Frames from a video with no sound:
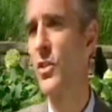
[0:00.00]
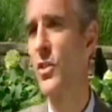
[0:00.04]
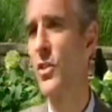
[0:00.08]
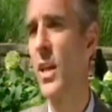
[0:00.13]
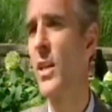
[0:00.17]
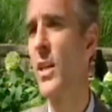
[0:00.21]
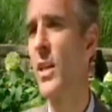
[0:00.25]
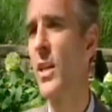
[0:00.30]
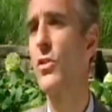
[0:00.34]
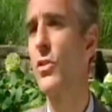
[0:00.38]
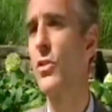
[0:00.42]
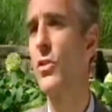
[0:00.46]

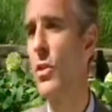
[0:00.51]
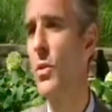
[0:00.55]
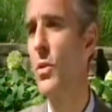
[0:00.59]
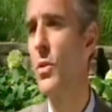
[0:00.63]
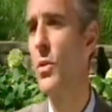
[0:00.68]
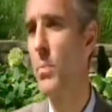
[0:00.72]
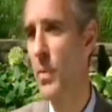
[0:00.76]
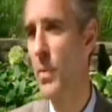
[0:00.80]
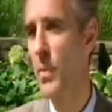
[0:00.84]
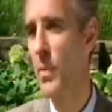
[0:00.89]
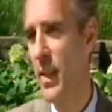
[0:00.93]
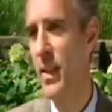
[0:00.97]
changed
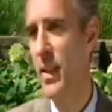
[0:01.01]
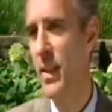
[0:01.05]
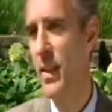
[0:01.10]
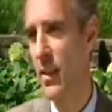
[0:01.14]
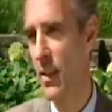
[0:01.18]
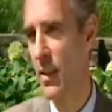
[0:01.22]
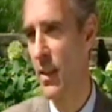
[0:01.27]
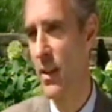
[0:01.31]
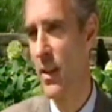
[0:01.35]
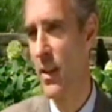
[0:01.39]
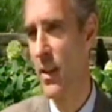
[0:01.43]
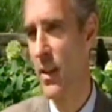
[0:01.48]

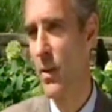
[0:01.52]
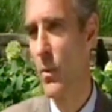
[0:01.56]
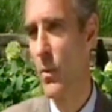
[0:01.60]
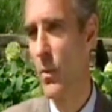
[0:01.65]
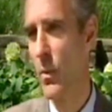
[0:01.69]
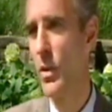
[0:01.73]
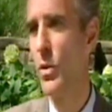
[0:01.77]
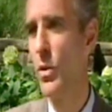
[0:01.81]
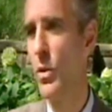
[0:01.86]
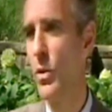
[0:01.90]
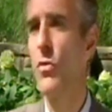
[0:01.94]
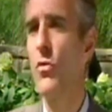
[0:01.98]
completely.
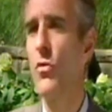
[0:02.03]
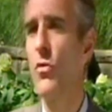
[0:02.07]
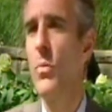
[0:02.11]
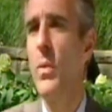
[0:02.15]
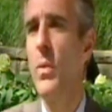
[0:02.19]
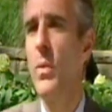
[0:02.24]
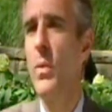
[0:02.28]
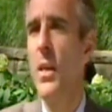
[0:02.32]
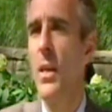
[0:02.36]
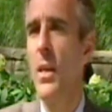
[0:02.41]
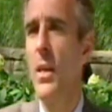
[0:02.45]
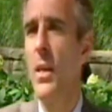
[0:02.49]
What used to
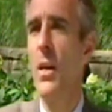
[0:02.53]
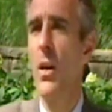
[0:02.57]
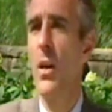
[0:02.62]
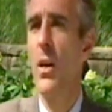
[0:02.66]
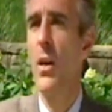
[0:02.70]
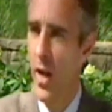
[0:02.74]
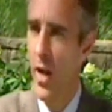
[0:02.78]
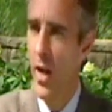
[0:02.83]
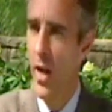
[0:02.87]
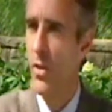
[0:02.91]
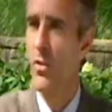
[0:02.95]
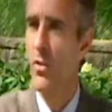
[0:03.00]
be
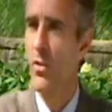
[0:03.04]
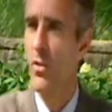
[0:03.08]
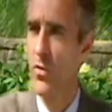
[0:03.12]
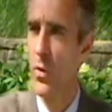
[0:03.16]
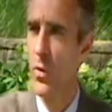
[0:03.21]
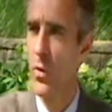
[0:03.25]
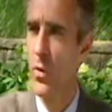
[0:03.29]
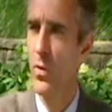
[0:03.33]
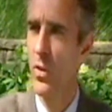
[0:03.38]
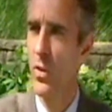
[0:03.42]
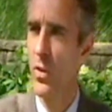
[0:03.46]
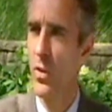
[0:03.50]
a health
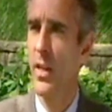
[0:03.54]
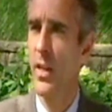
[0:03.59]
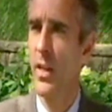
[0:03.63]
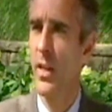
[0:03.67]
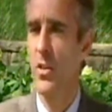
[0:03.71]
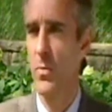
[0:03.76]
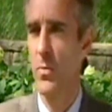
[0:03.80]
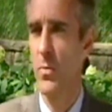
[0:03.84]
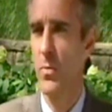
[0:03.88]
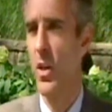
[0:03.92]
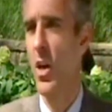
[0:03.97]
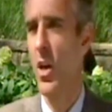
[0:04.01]
food
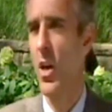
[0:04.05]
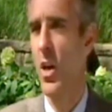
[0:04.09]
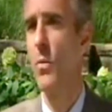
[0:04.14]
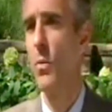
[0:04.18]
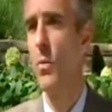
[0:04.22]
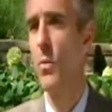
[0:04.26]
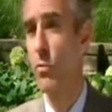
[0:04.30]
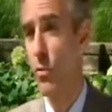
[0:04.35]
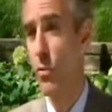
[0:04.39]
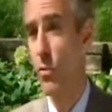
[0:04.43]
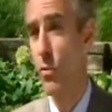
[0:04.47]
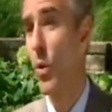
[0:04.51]
has become a
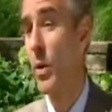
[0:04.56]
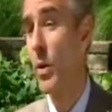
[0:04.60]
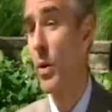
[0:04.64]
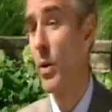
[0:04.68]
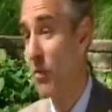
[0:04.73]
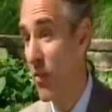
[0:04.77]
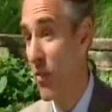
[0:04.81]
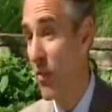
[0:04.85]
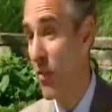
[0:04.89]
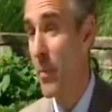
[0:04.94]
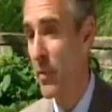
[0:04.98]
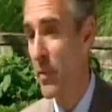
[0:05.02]

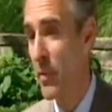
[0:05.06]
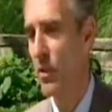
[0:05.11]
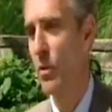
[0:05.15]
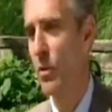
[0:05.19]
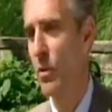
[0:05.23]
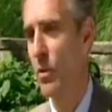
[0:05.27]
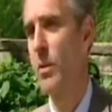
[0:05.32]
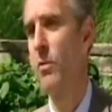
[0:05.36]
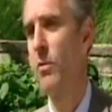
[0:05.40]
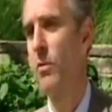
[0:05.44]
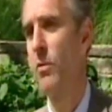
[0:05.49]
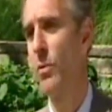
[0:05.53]

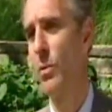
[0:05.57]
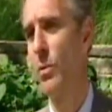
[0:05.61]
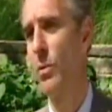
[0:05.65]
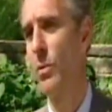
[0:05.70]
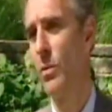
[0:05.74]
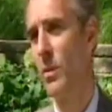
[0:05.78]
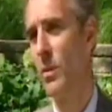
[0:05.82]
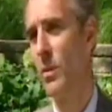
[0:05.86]
pro-inflammatory food.